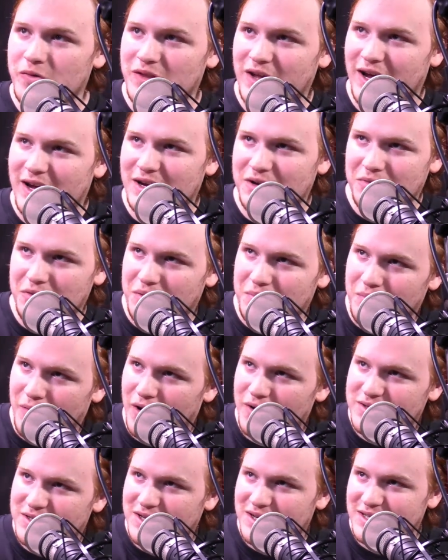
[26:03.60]
deck with
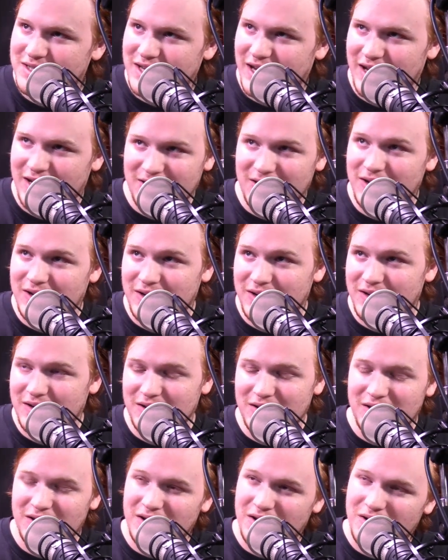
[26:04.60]

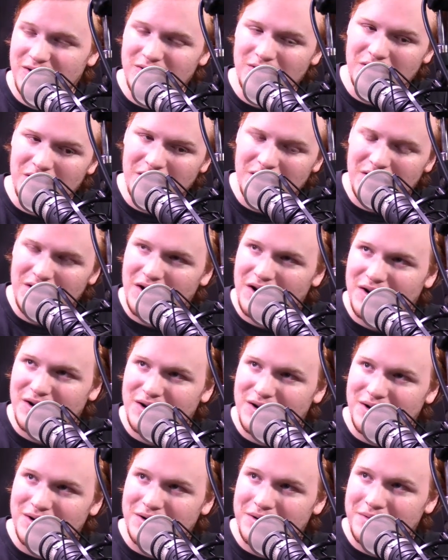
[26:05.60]
multi-attacking,
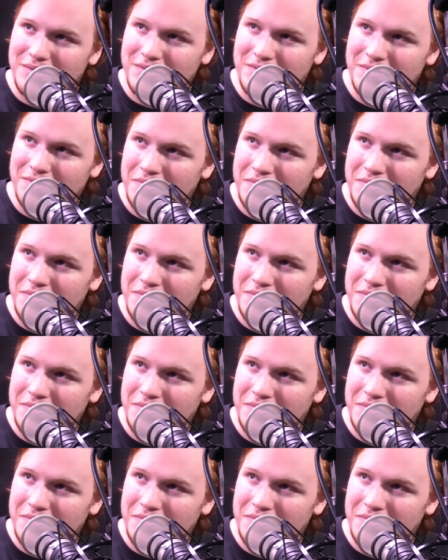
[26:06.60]
blah,